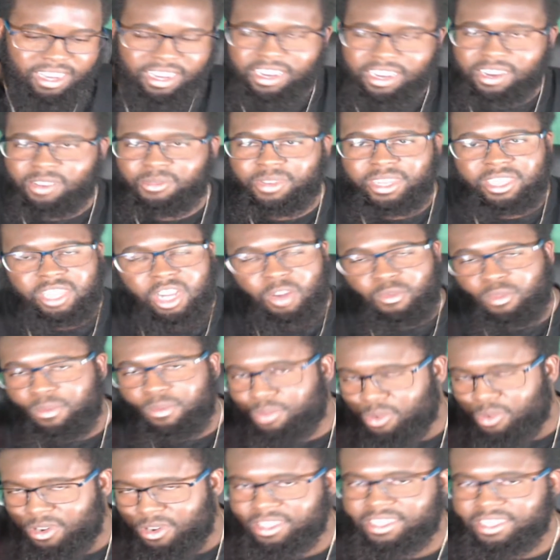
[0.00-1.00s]
we saw
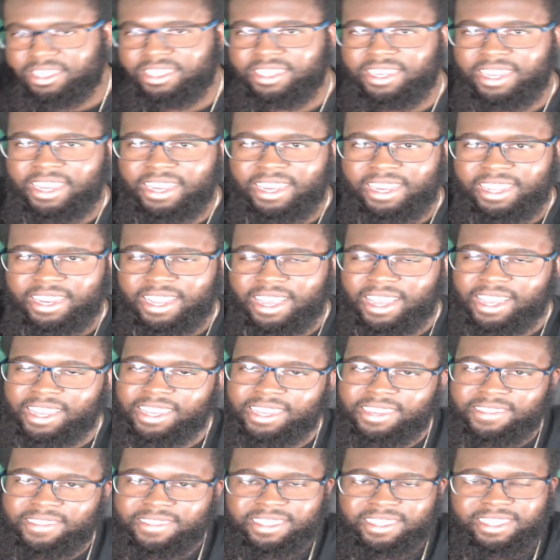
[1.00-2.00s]
reports today that
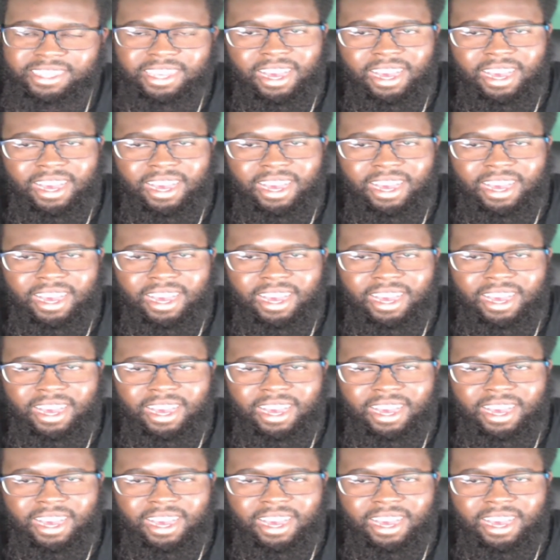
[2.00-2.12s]
if